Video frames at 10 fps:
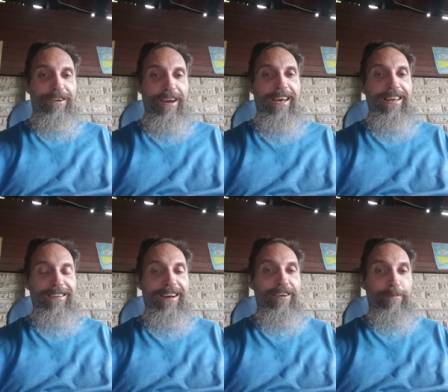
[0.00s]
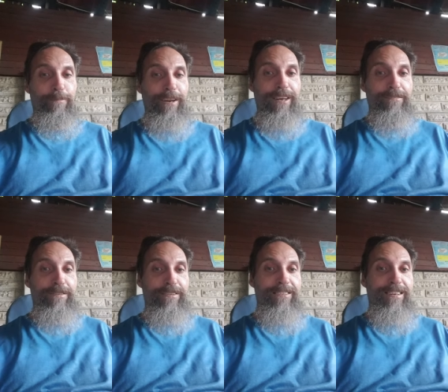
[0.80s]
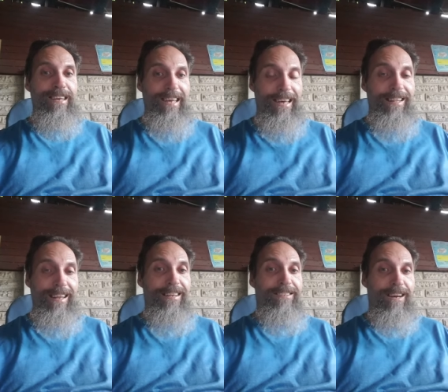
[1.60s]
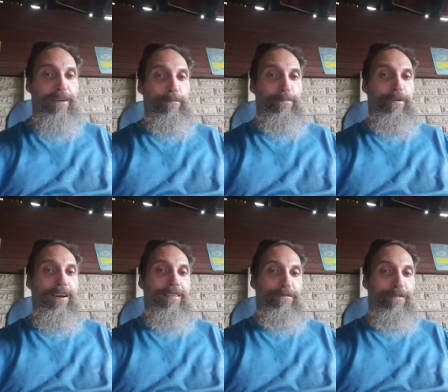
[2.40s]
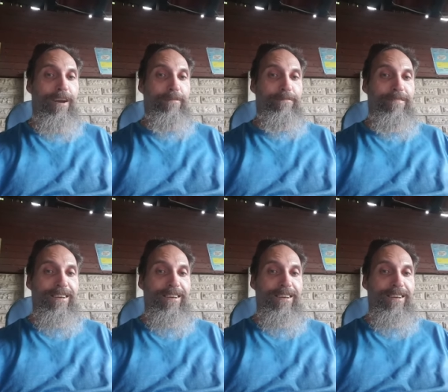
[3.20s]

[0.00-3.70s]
cracking down on believers in that time frame.